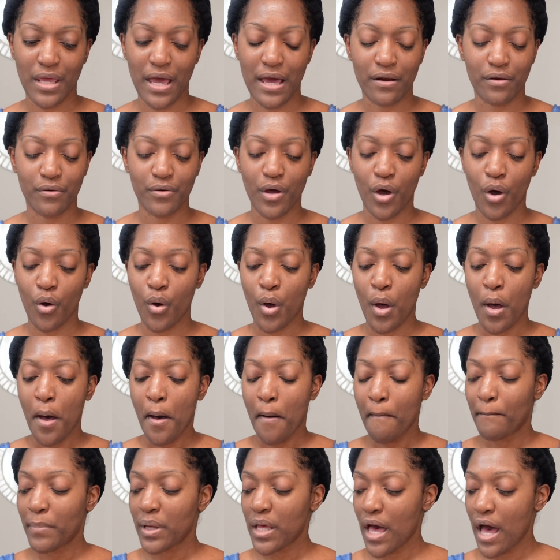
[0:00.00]
I don't know.
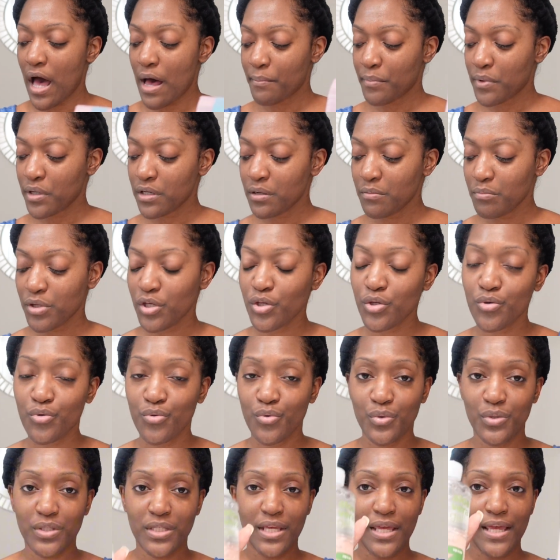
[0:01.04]
But I'm gonna be
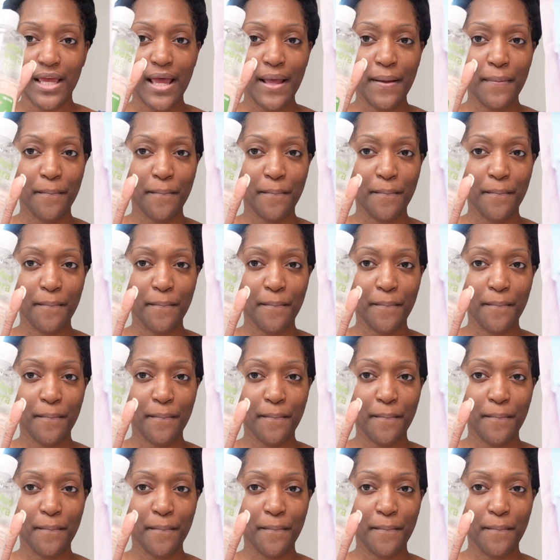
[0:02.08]
using